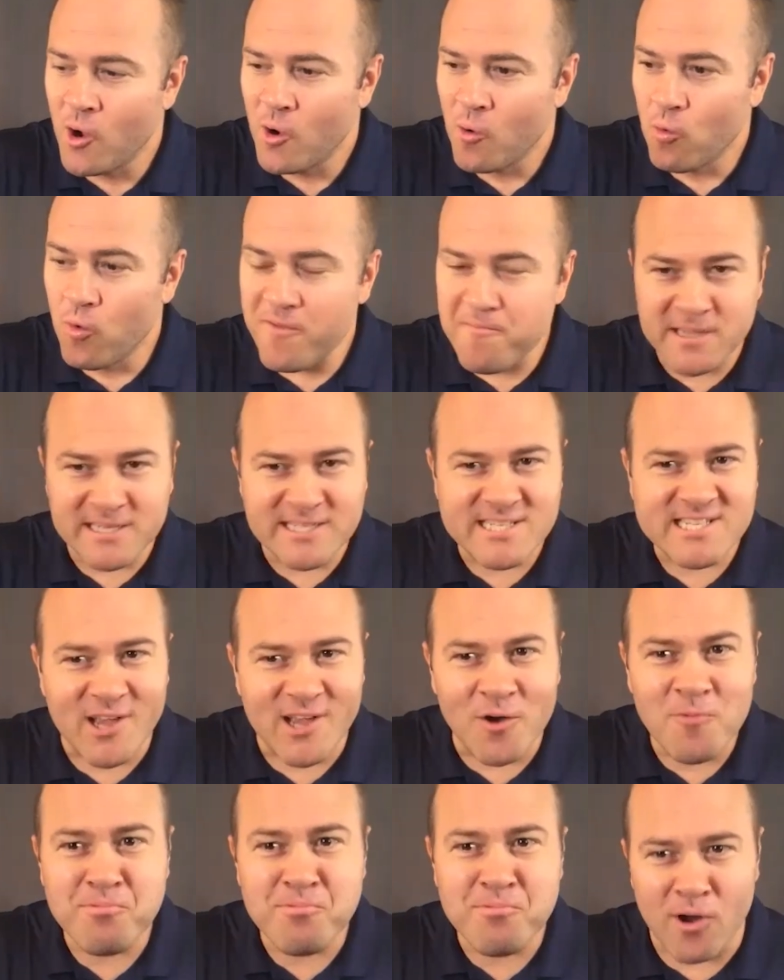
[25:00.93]
we've been
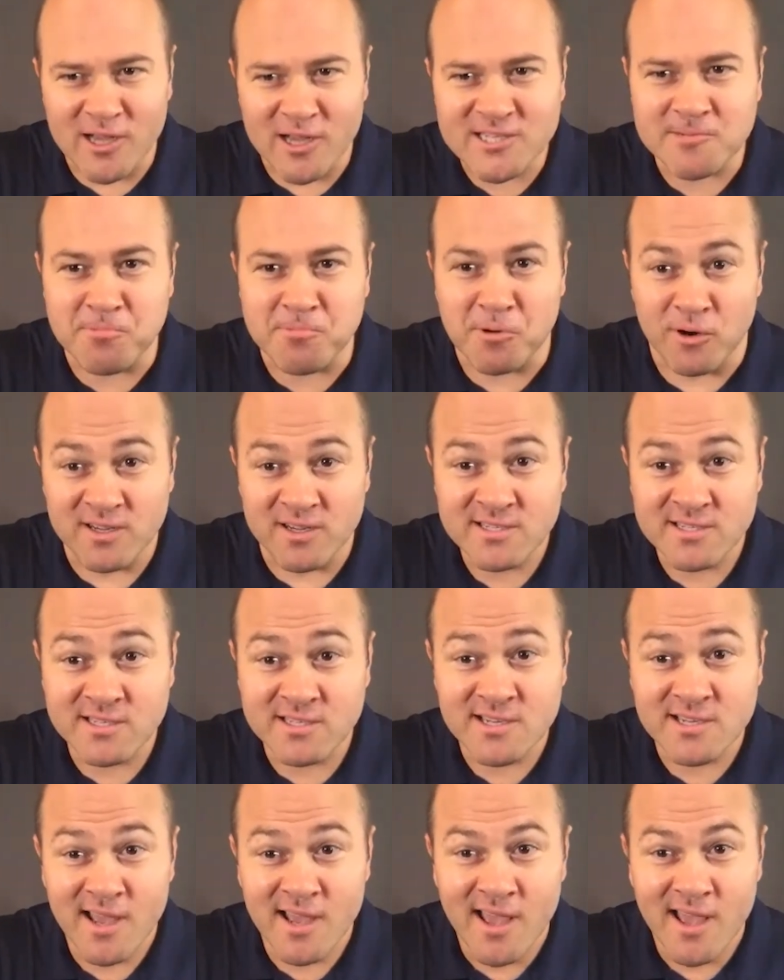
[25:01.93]
so
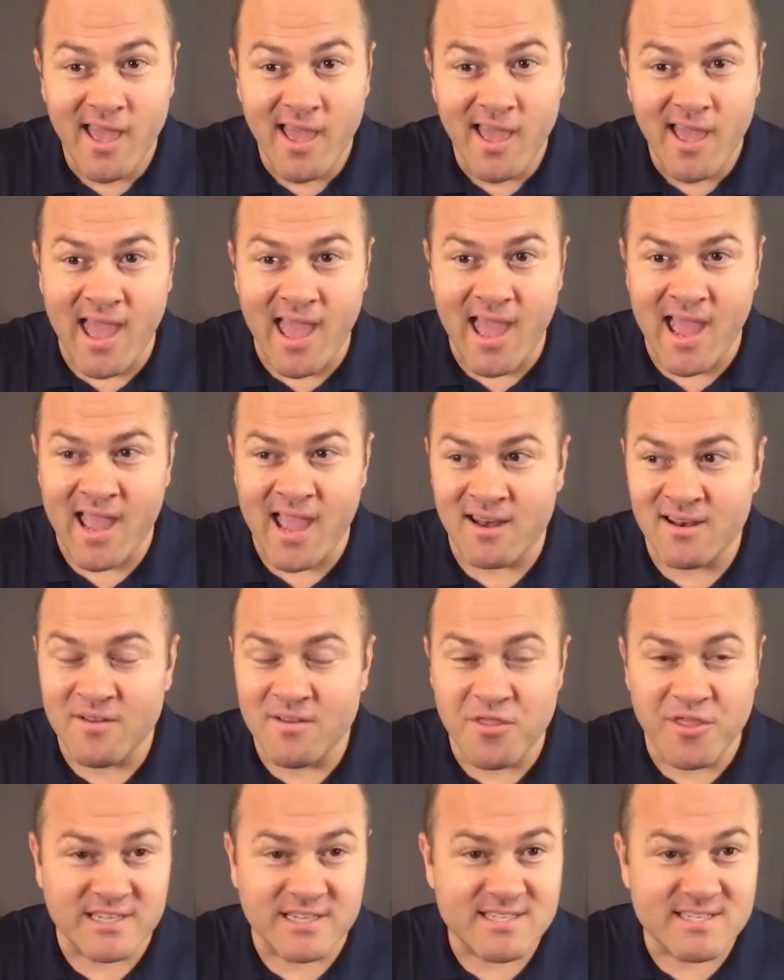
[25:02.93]
prosperous and
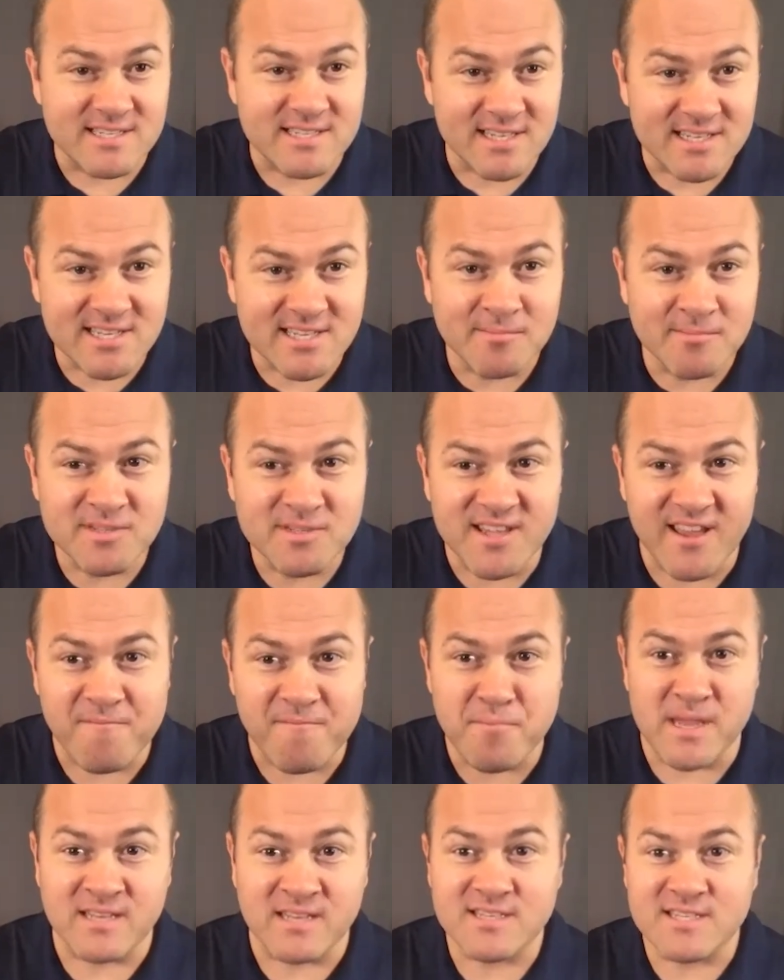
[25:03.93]
the systems have
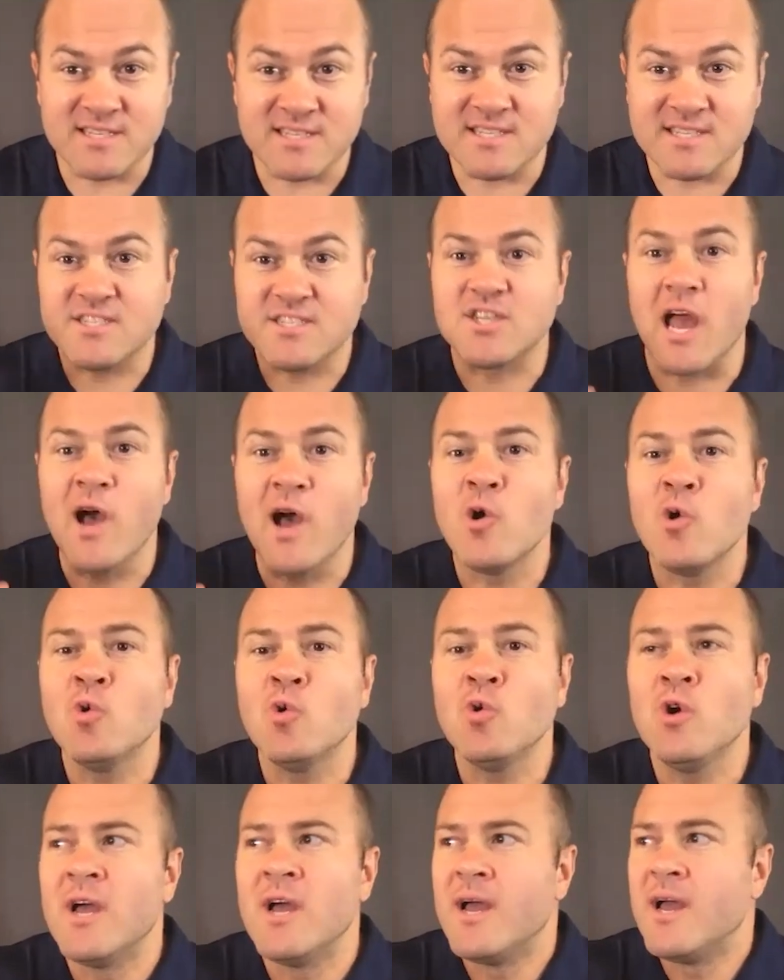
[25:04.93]
been
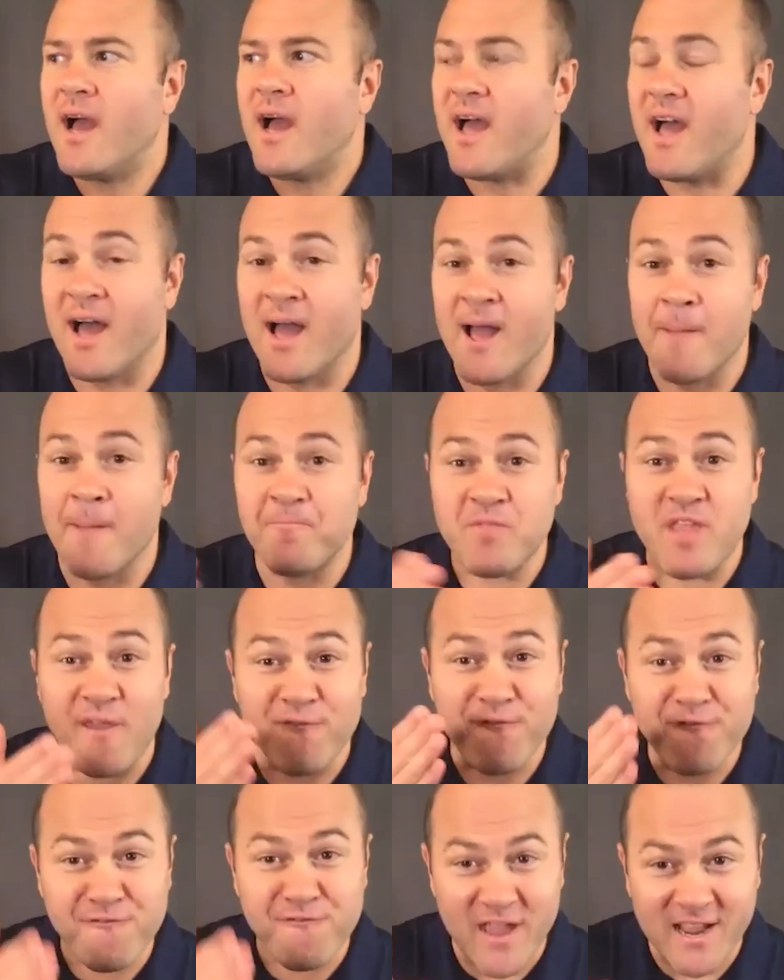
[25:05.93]
so um,
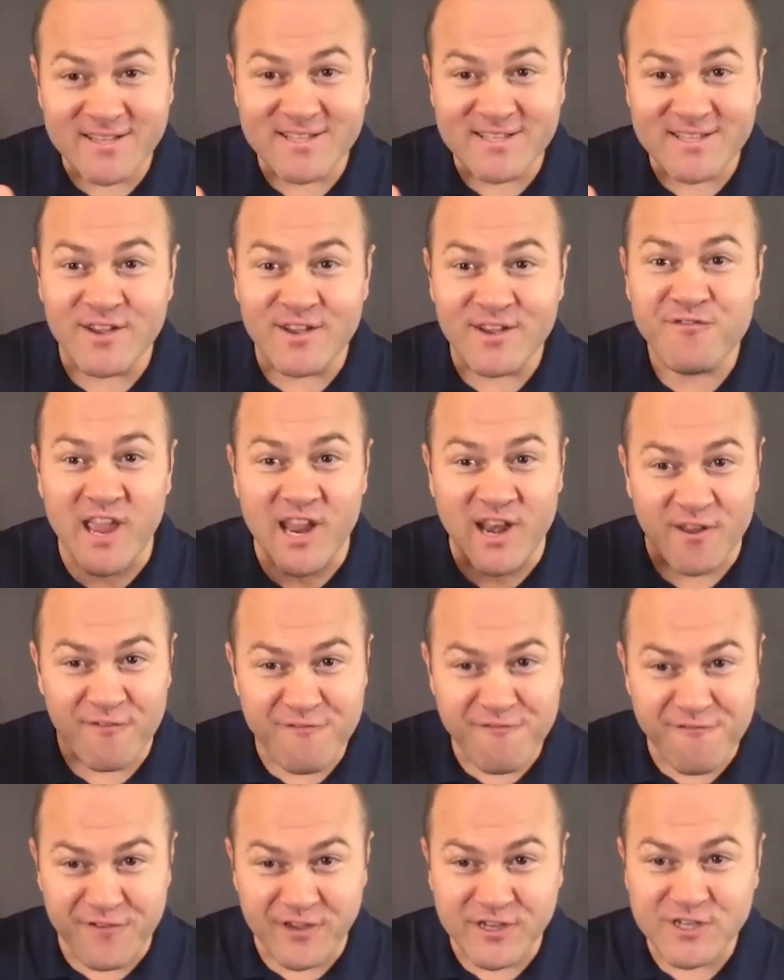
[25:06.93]
effective and
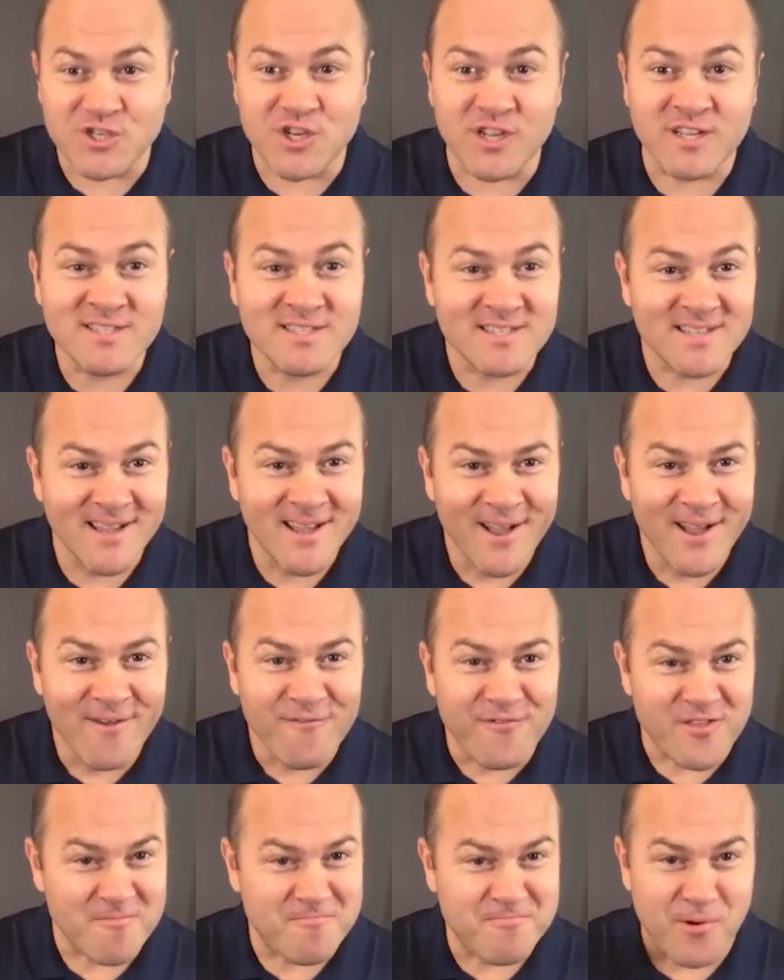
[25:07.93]
efficient
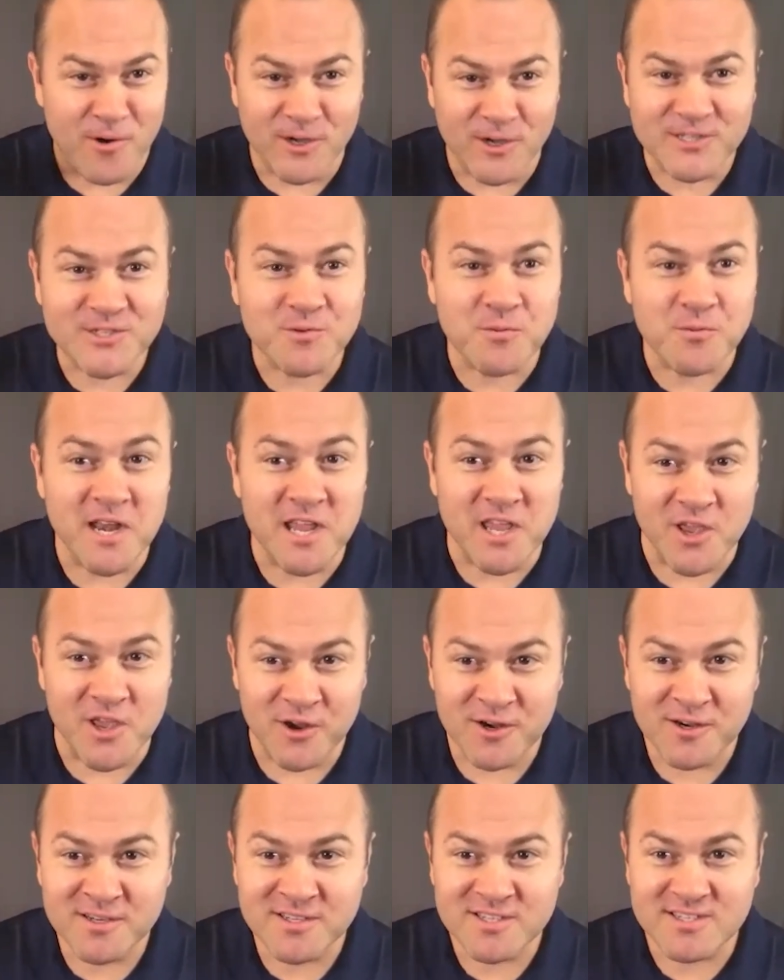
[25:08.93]
for the past 20
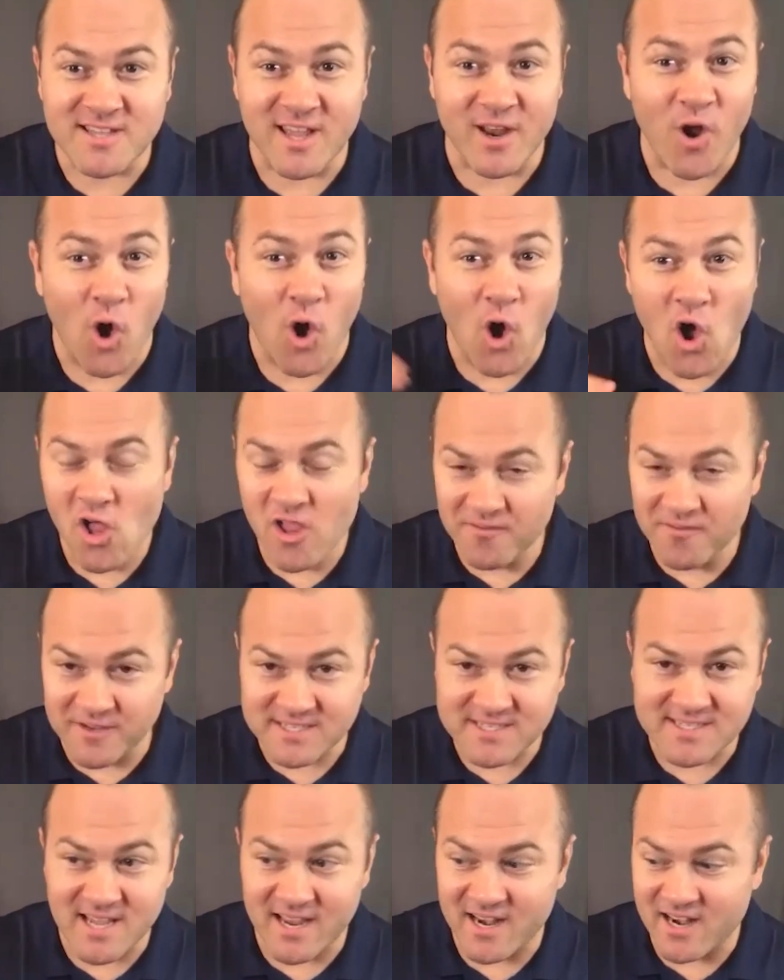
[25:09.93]
years that all of a
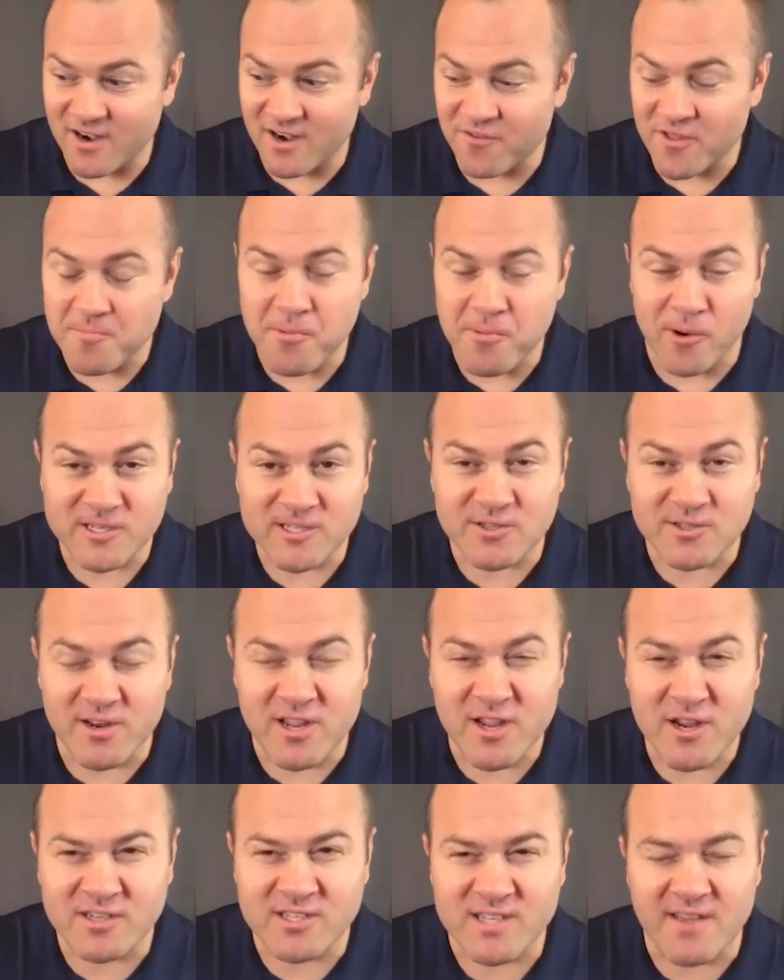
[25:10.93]
sudden over the past three
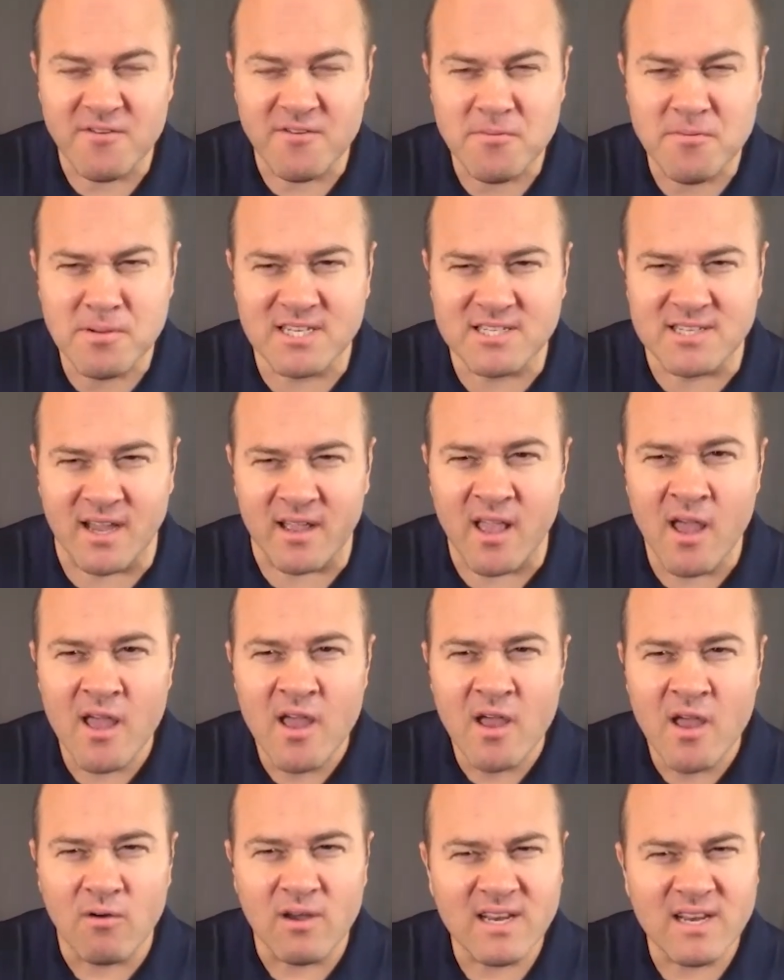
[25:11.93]
years, everybody's like,
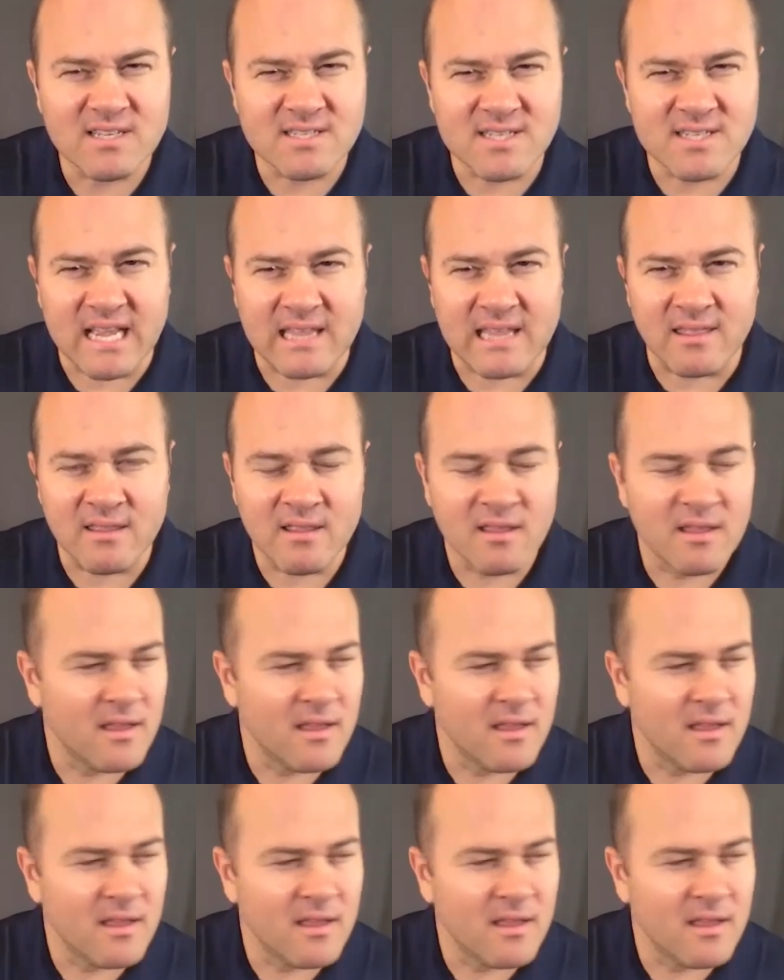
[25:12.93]
wait a second,